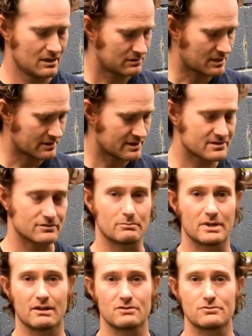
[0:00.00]
Now these little
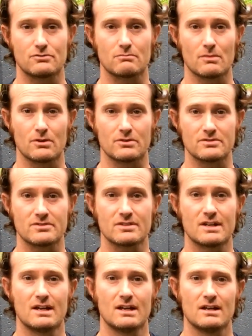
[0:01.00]
power torque motors
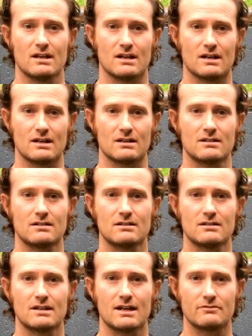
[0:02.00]
uh,
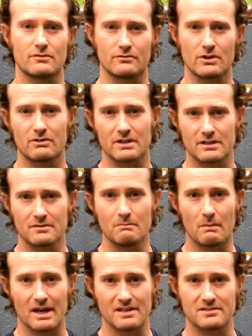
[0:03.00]
have a very
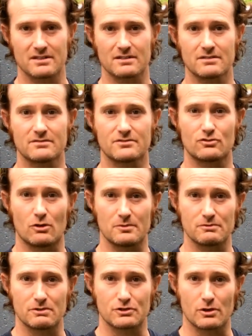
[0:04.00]
basic stop
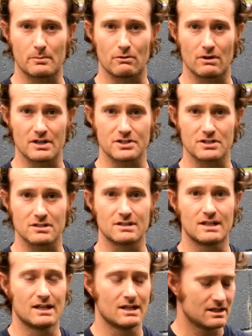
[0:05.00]
switch operation.
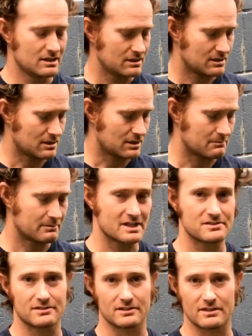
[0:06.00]
Um,
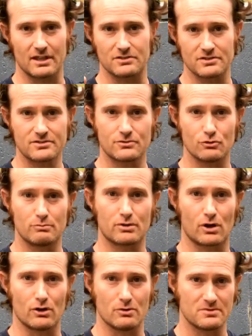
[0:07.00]
basically, they're just two
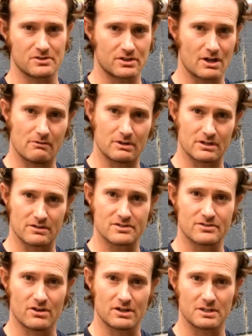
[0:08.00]
probes that go into the
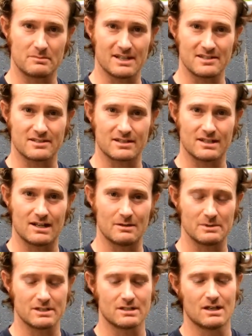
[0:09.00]
side of the plastic carby.